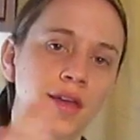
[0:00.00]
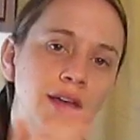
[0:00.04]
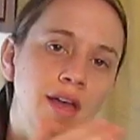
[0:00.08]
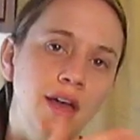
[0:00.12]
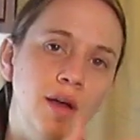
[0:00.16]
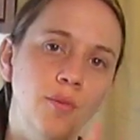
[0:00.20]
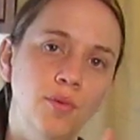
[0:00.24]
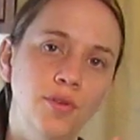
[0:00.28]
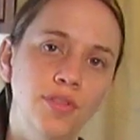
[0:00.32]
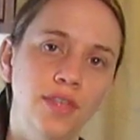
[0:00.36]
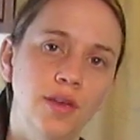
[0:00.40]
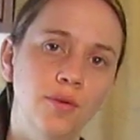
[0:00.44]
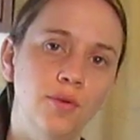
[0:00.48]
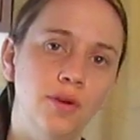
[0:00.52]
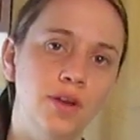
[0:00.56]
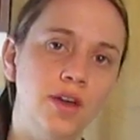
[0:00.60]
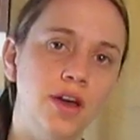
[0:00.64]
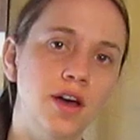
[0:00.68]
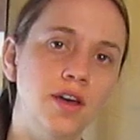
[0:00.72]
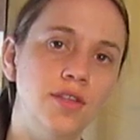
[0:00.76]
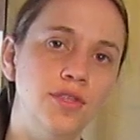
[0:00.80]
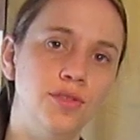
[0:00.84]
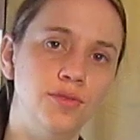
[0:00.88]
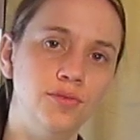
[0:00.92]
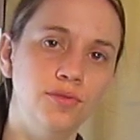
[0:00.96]
and when they would
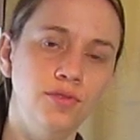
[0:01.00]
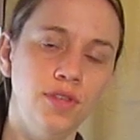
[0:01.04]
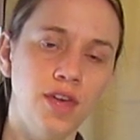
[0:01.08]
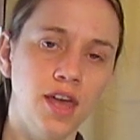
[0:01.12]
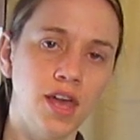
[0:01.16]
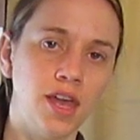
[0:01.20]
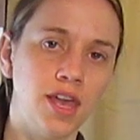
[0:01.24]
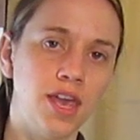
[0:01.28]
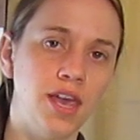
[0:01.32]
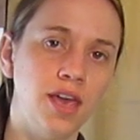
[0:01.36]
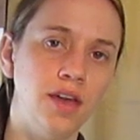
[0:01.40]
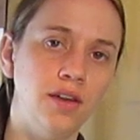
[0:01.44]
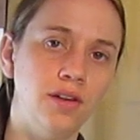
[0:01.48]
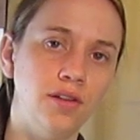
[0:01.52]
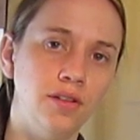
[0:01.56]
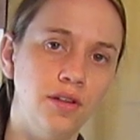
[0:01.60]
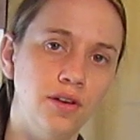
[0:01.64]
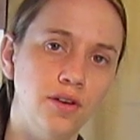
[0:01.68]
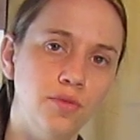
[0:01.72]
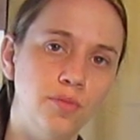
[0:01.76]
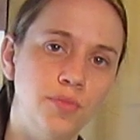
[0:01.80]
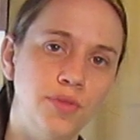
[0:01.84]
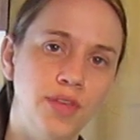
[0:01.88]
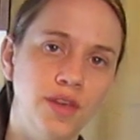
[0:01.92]
cut through that cantaloupe,